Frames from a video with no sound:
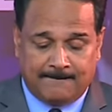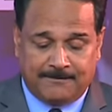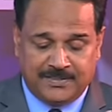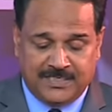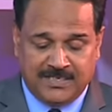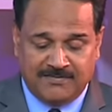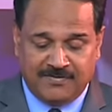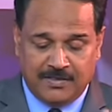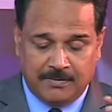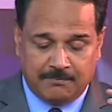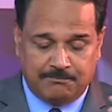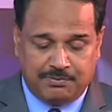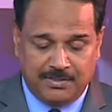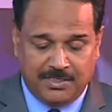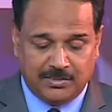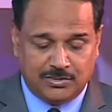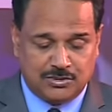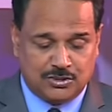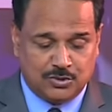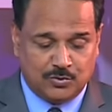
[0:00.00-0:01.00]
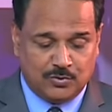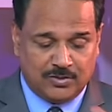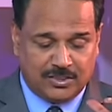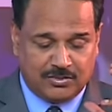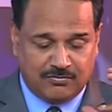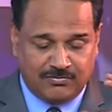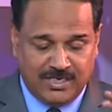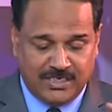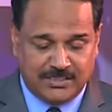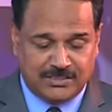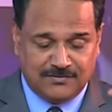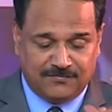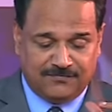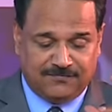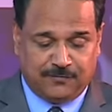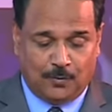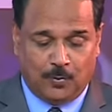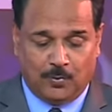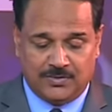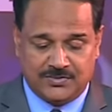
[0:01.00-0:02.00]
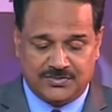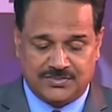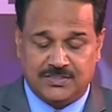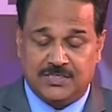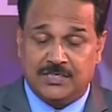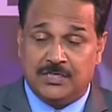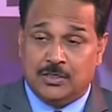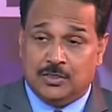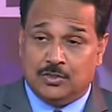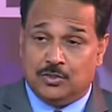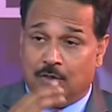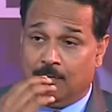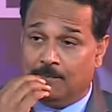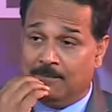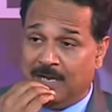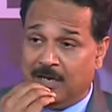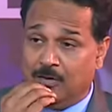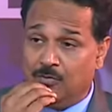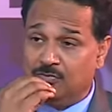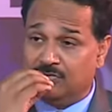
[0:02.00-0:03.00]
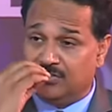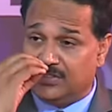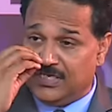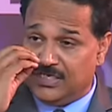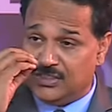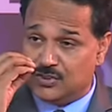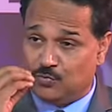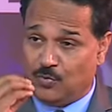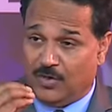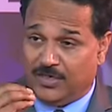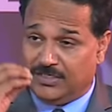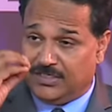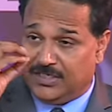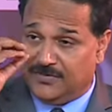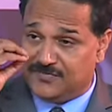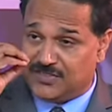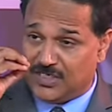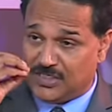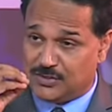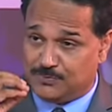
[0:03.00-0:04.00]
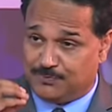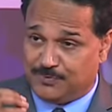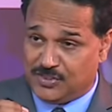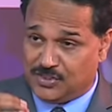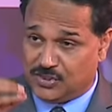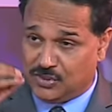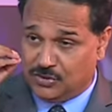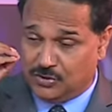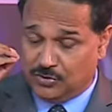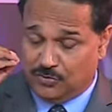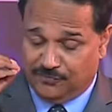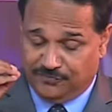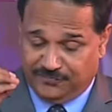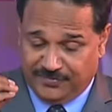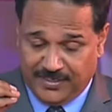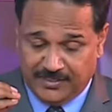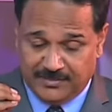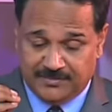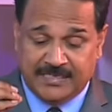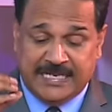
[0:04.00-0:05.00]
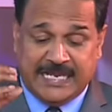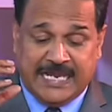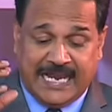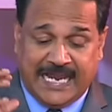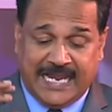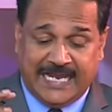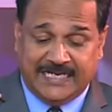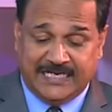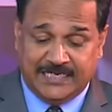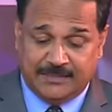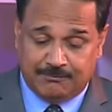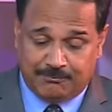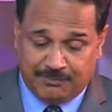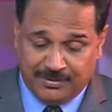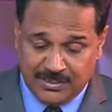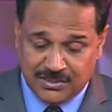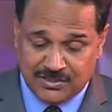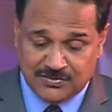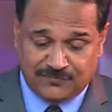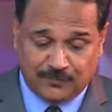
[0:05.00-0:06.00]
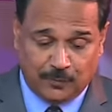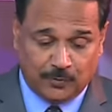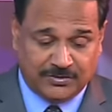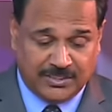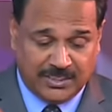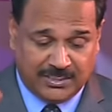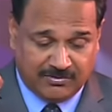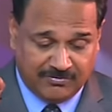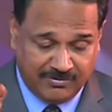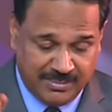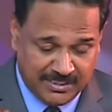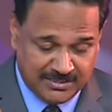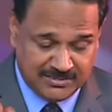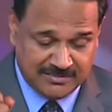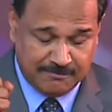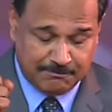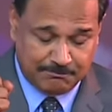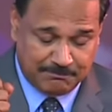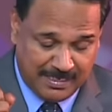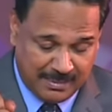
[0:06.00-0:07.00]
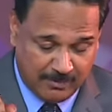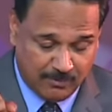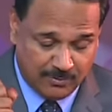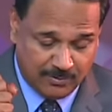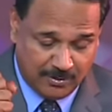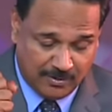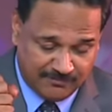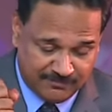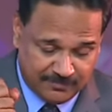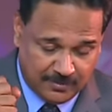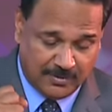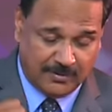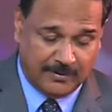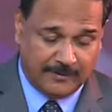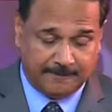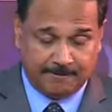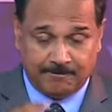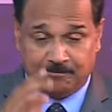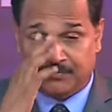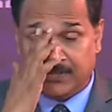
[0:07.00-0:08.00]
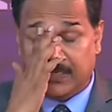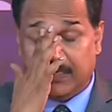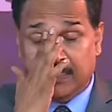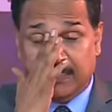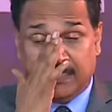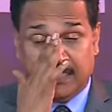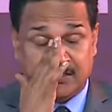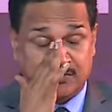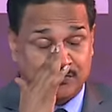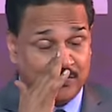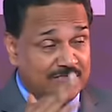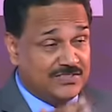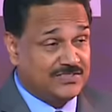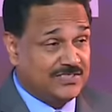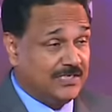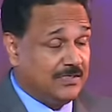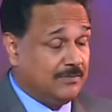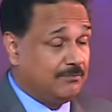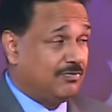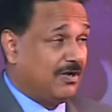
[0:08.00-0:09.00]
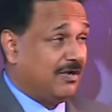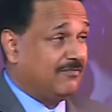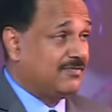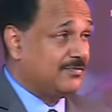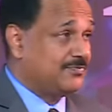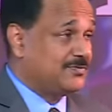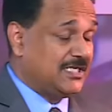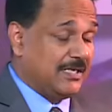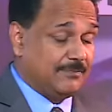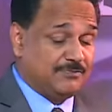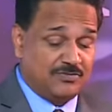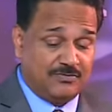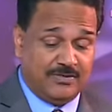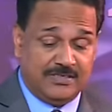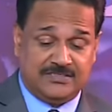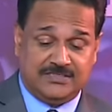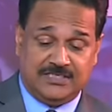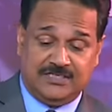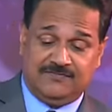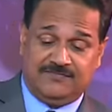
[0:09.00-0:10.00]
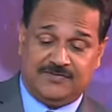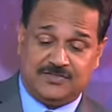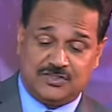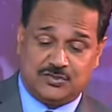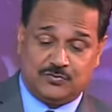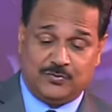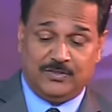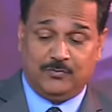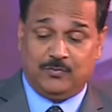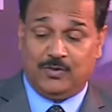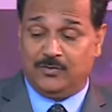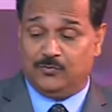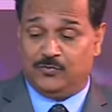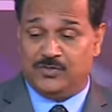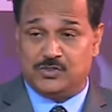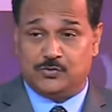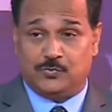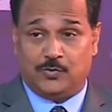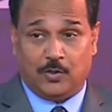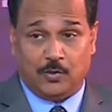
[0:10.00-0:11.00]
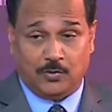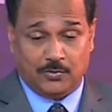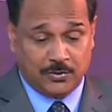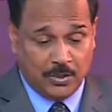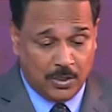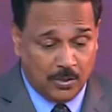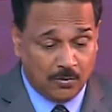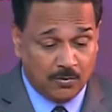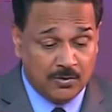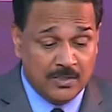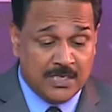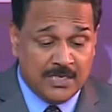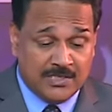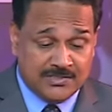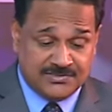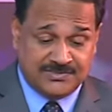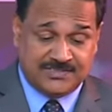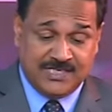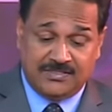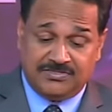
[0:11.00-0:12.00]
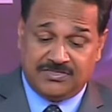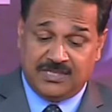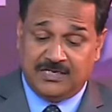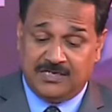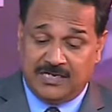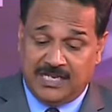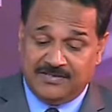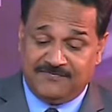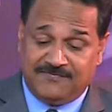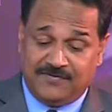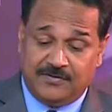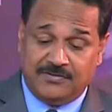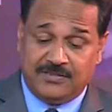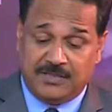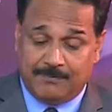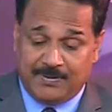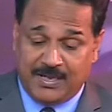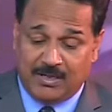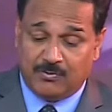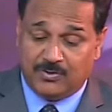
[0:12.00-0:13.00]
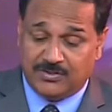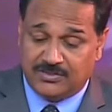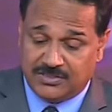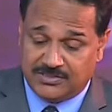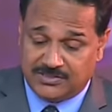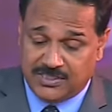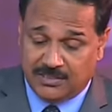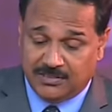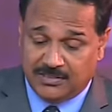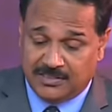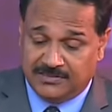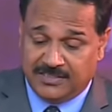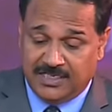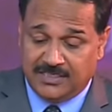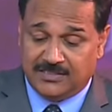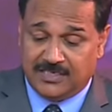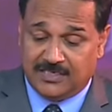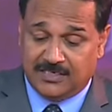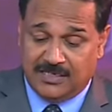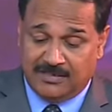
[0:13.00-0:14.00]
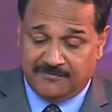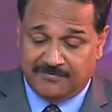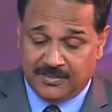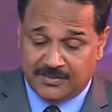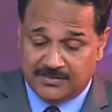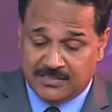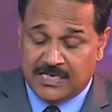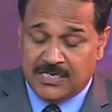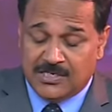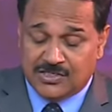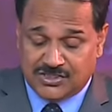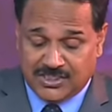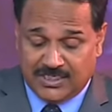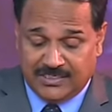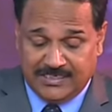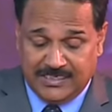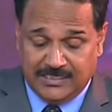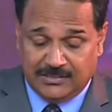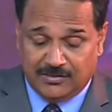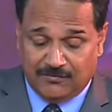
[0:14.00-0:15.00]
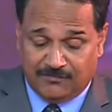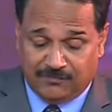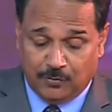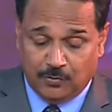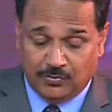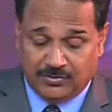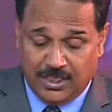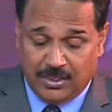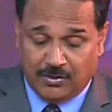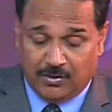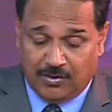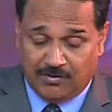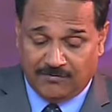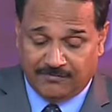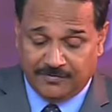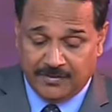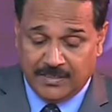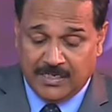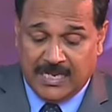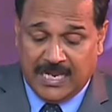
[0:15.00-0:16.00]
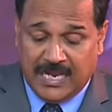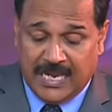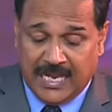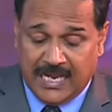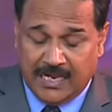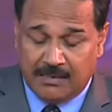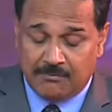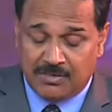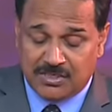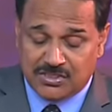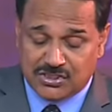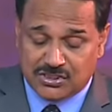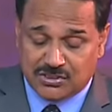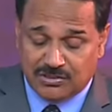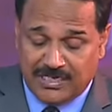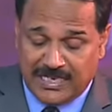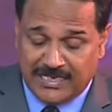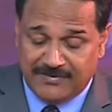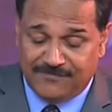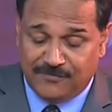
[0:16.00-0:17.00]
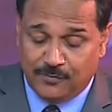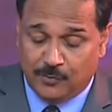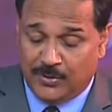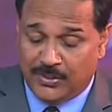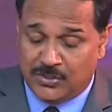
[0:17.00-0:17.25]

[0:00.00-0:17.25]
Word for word: giving birth to a creative force. Your mouth is what gives expression to your faith, and it brings forth the creative power of God. That's why he said in Proverbs chapter eighteen, verse twenty-one, which we all know, death and life are in the power of the tongue, and they that love it shall eat the fruit thereof. How much life you